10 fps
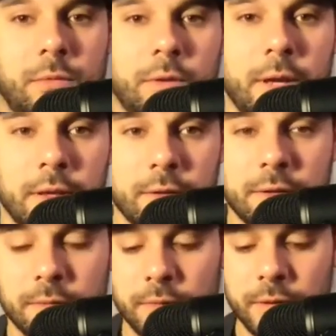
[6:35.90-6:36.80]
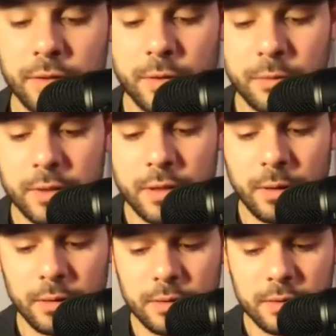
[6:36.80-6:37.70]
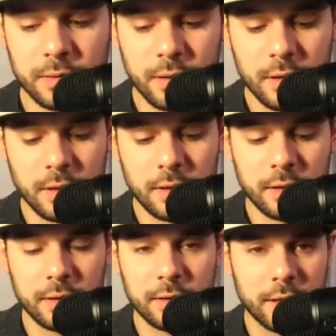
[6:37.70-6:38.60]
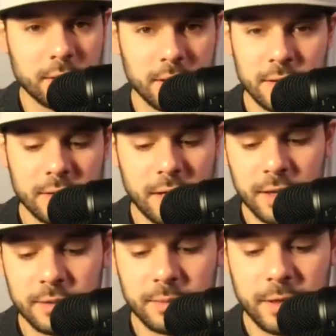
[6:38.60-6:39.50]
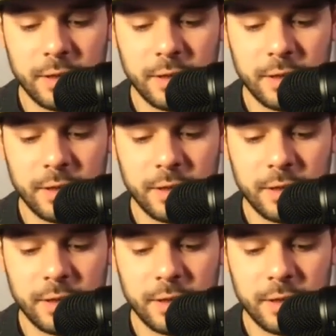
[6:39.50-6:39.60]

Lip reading: right, there's two results that Jesus talks about.